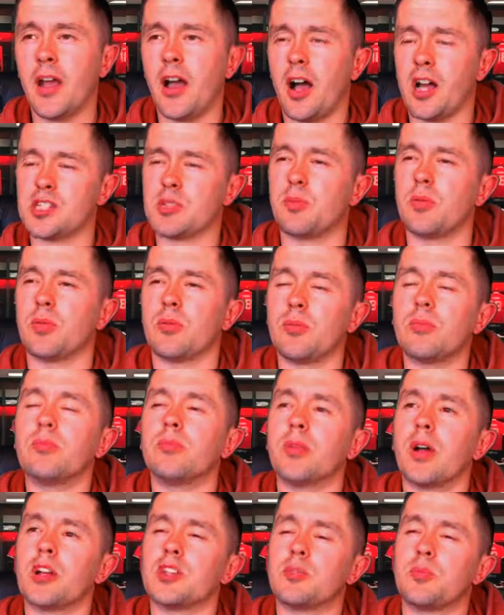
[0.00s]
I
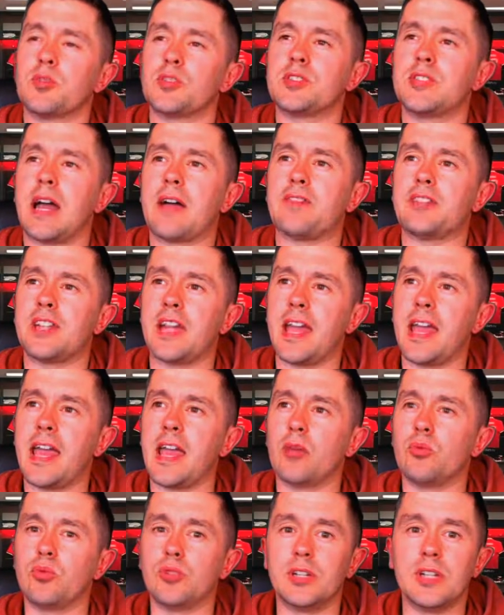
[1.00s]
suppose David De
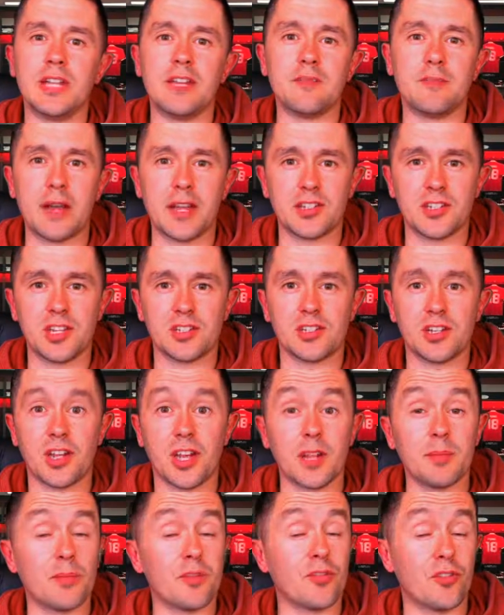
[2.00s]
Gea would leave Manchester
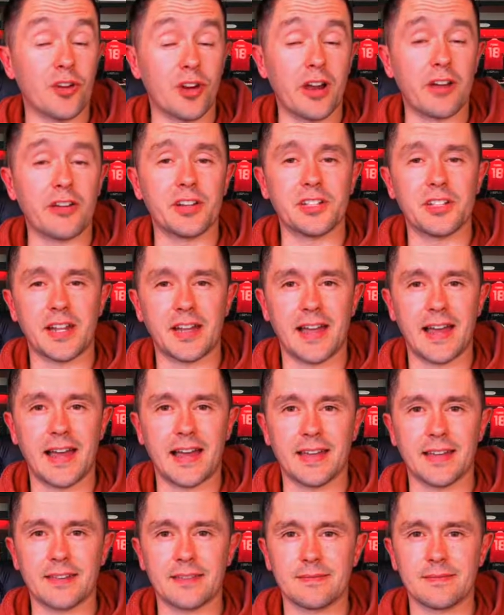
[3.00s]
United before Erik Ten
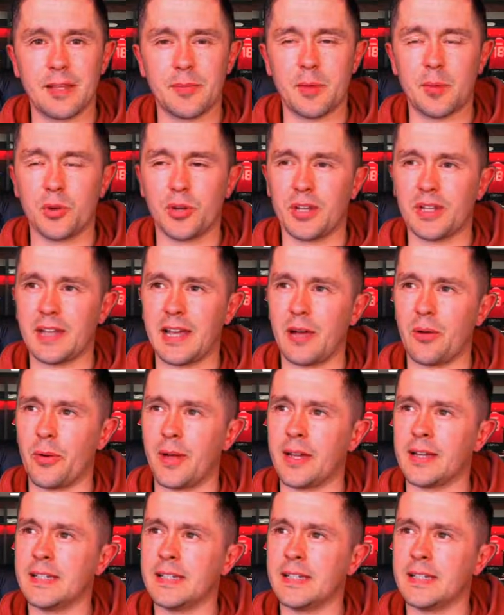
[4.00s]
Hag. Let me put it that way.